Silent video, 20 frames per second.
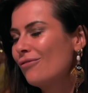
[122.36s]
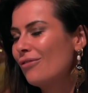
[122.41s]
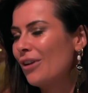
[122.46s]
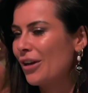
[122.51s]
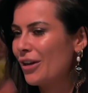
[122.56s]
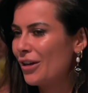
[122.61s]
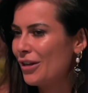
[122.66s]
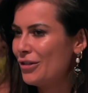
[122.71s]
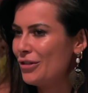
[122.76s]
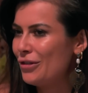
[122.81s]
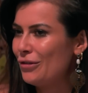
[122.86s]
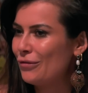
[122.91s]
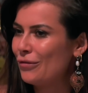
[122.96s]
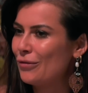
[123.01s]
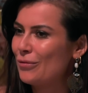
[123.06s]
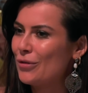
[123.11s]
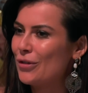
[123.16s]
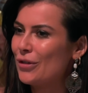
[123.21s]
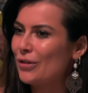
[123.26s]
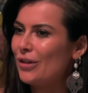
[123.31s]
recognise you
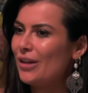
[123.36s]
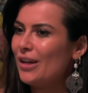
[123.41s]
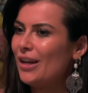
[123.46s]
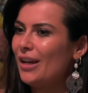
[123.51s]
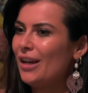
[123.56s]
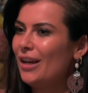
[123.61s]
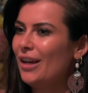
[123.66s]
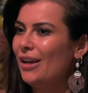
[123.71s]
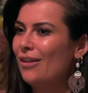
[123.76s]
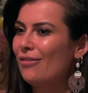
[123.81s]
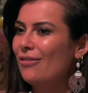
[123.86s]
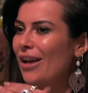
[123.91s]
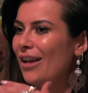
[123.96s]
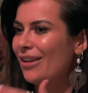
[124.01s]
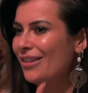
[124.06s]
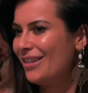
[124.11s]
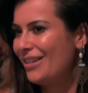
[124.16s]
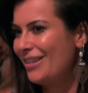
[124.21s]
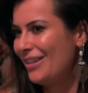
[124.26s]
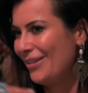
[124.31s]
from doing
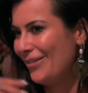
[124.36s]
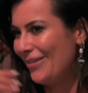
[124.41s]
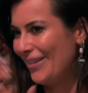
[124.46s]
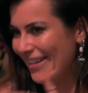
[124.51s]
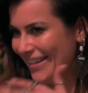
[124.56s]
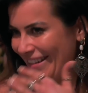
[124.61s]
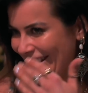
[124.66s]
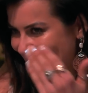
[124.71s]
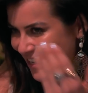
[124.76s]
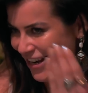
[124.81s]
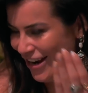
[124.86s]
reality T V and